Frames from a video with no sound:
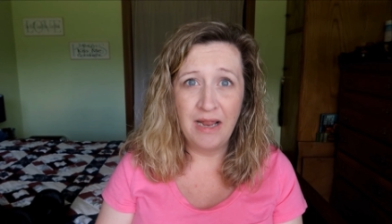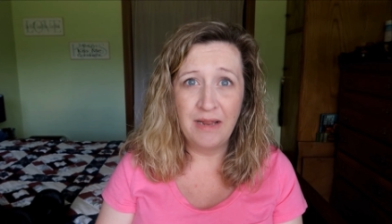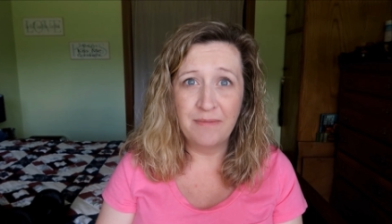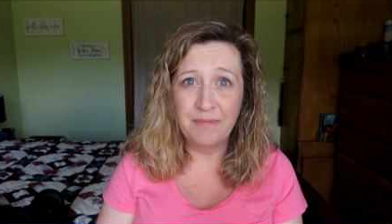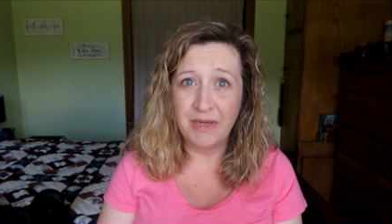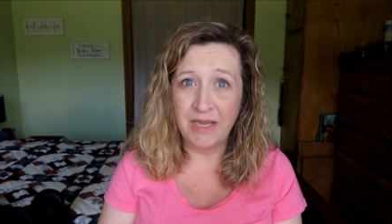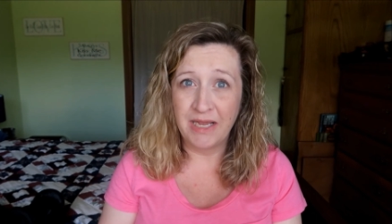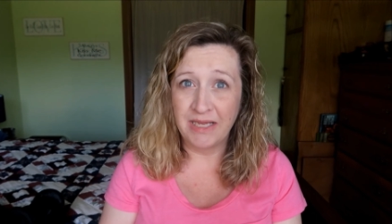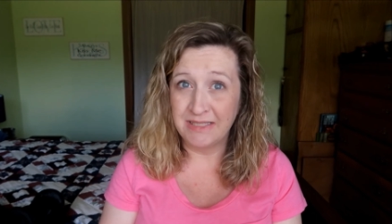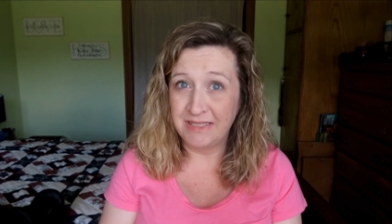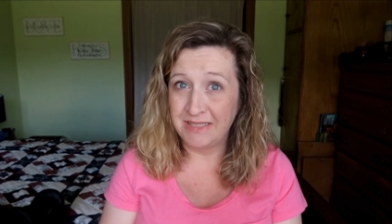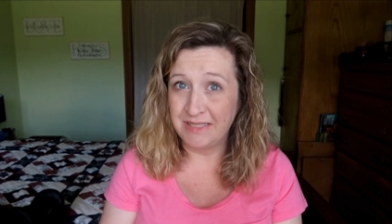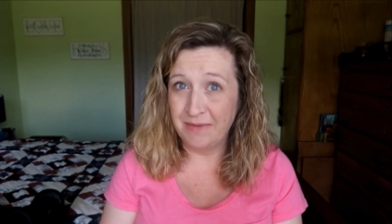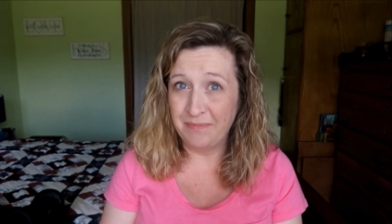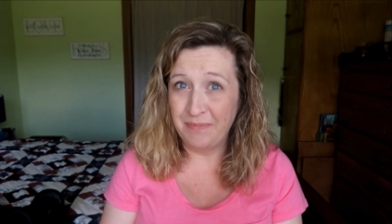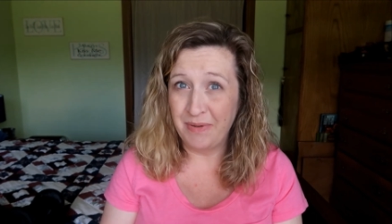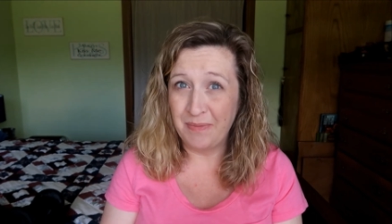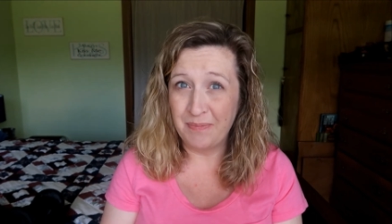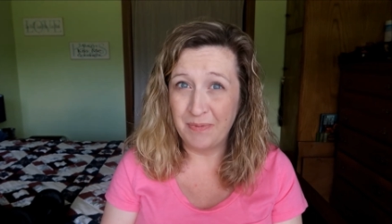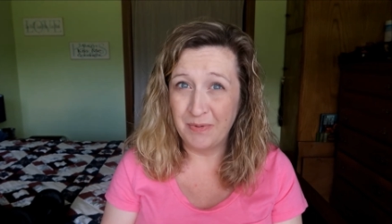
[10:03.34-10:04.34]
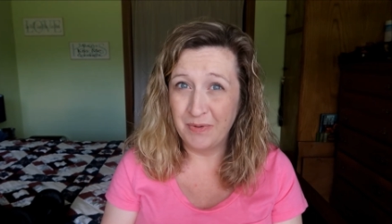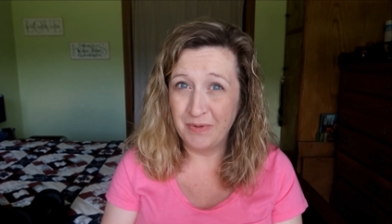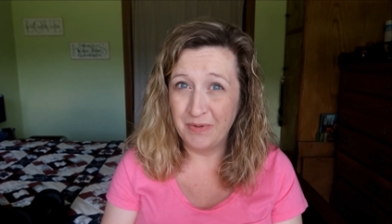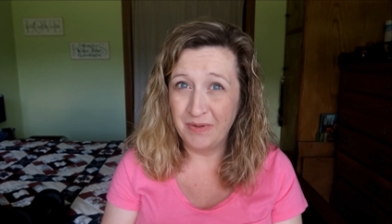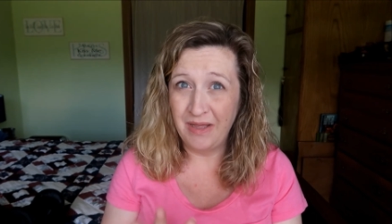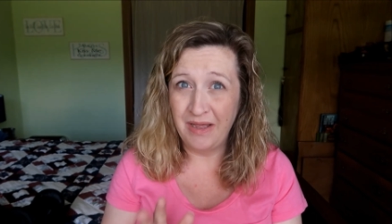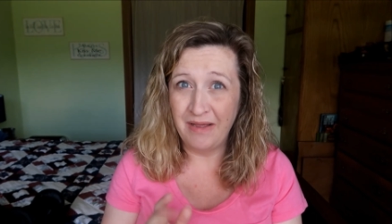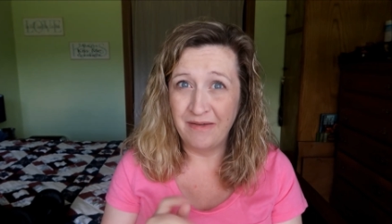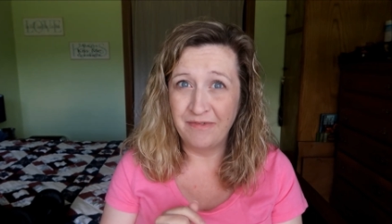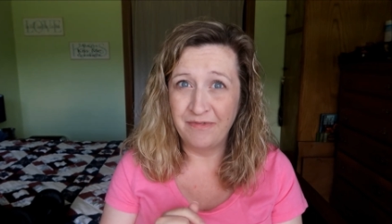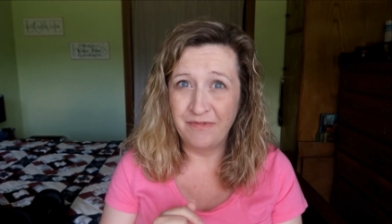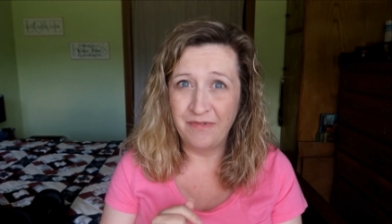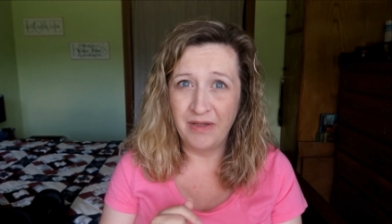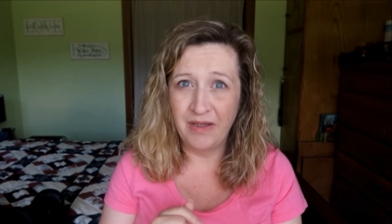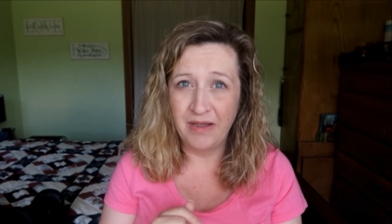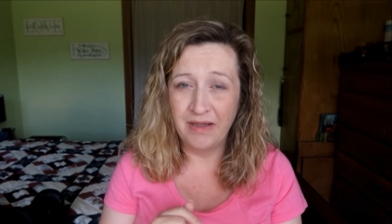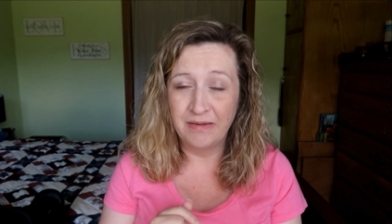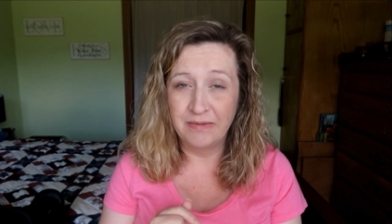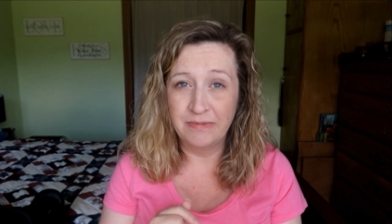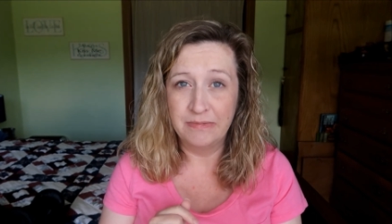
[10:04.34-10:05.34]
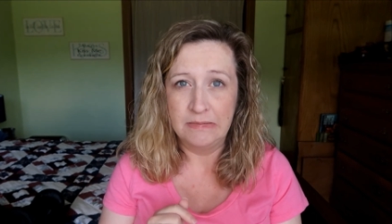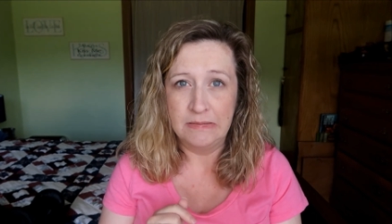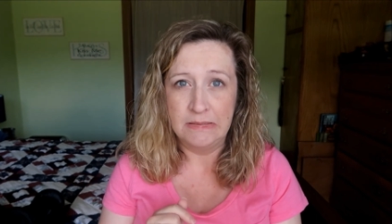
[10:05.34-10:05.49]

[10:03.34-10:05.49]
it because some people have